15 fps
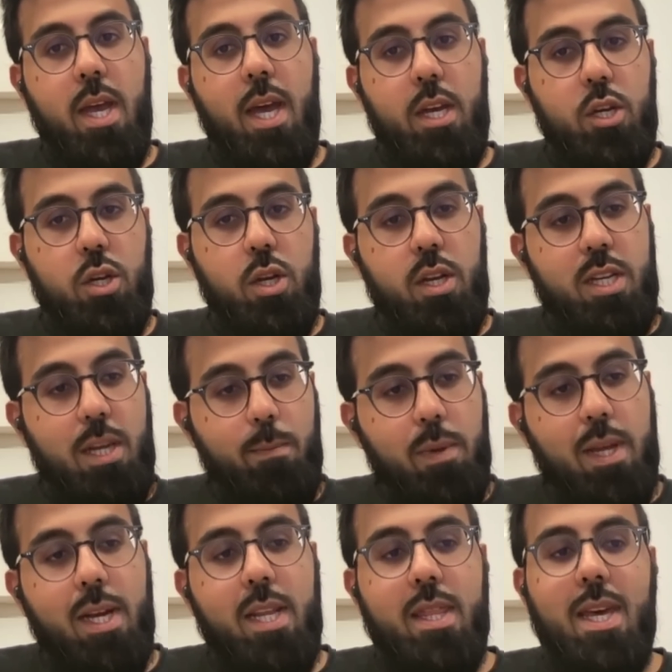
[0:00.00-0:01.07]
And
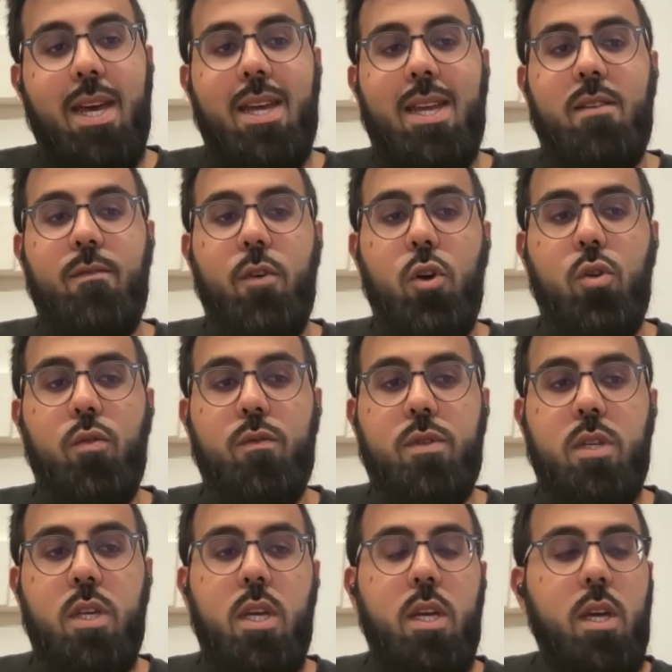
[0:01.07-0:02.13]
typically that
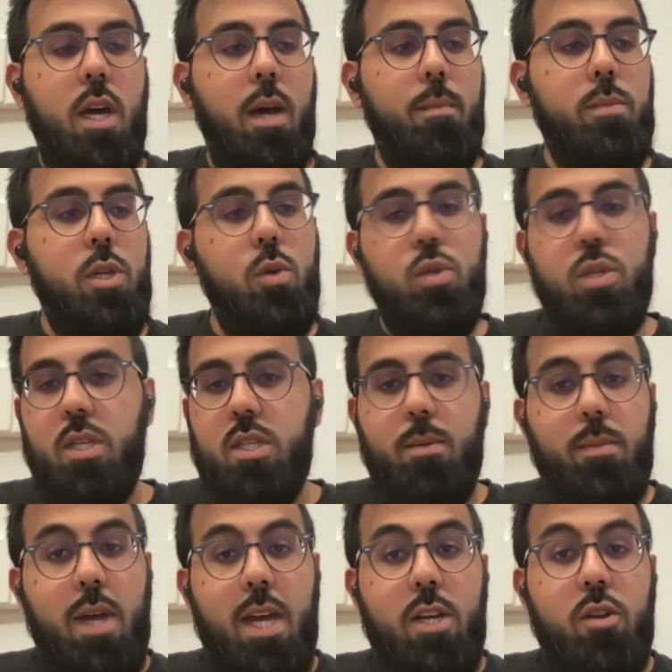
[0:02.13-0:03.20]
involves um, using
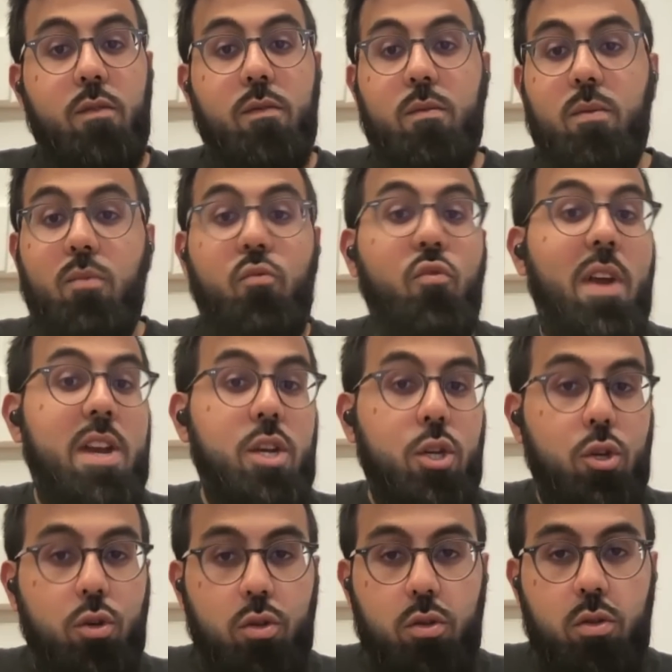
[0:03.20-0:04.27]
some kind of
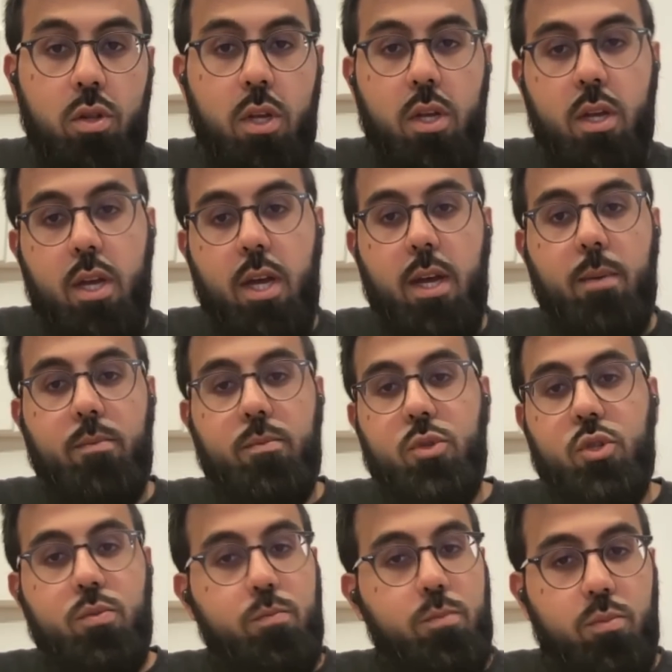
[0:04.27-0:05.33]
rental um,
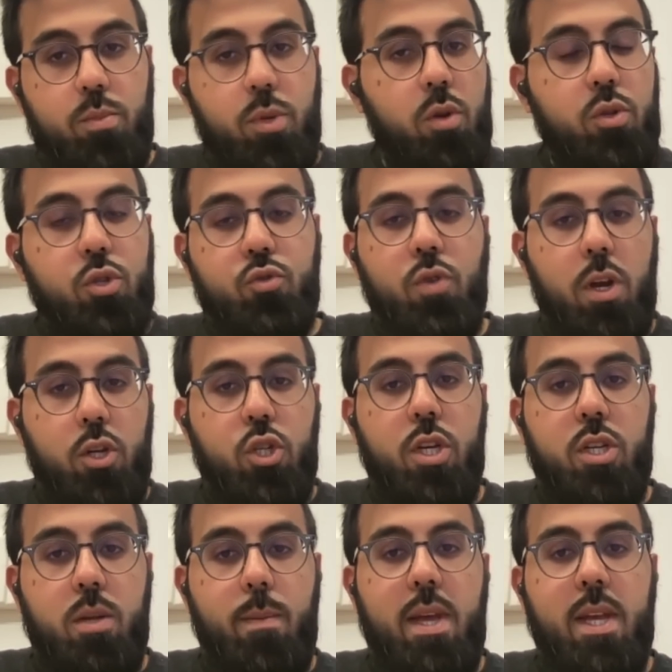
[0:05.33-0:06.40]
you know
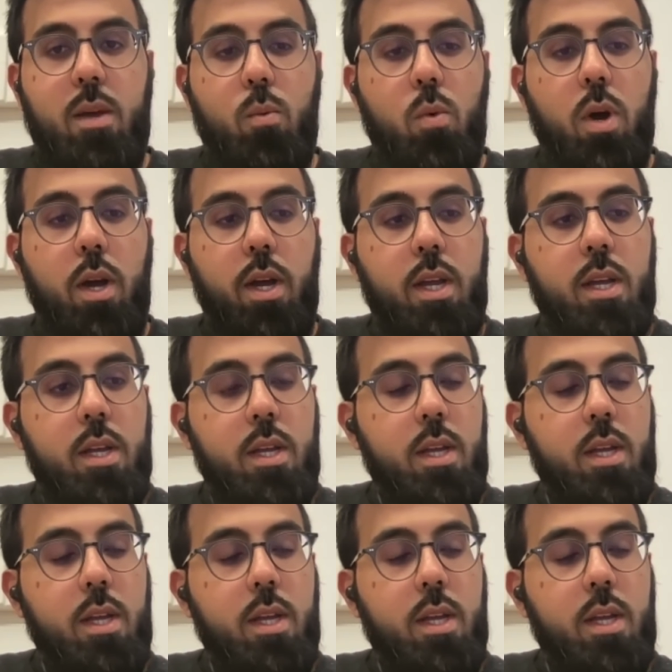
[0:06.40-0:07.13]
structure to make it work.